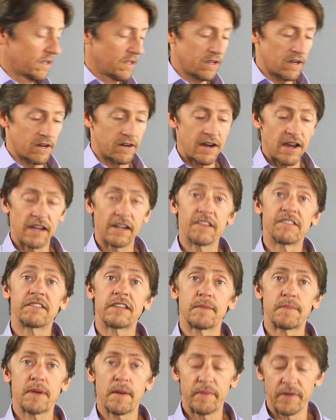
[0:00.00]
All right, let's
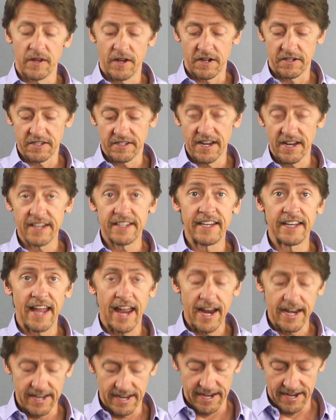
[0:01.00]
step up a year to
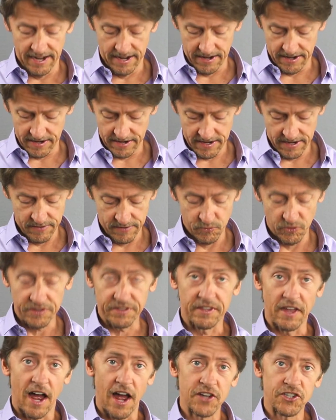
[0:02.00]
1980 here
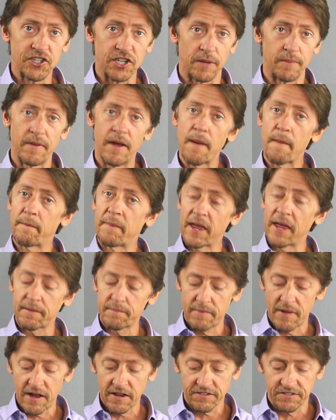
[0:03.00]
with Dodge 'em.
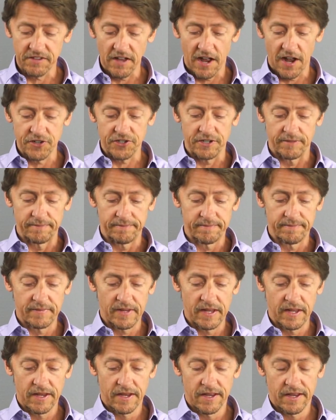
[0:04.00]
Pink Box Dodge 'em.
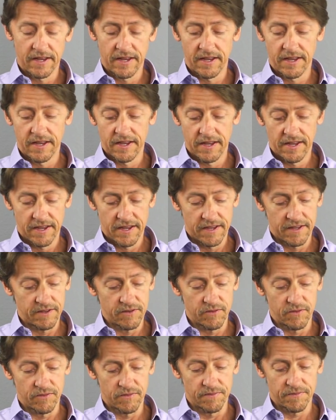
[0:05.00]

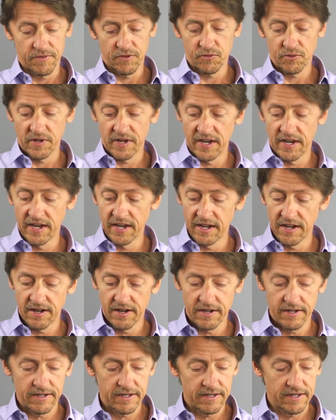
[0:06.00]
This one
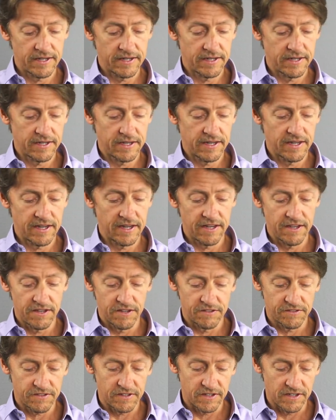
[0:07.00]
here
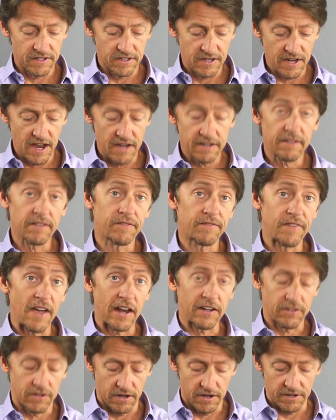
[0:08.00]
is not
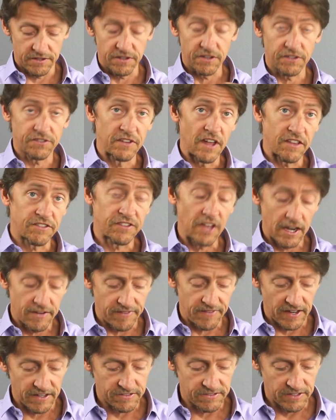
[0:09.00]
this is not
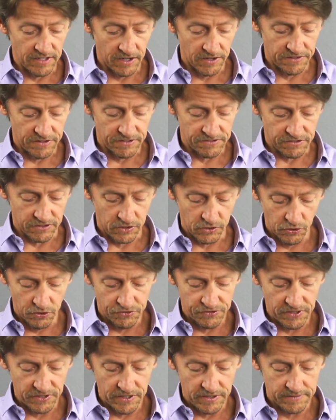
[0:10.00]
cellophane seal. This is a glue
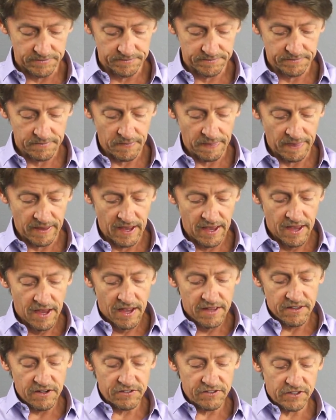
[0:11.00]
seal.
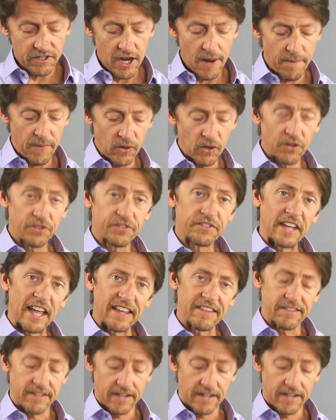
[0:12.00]
There's a couple little dents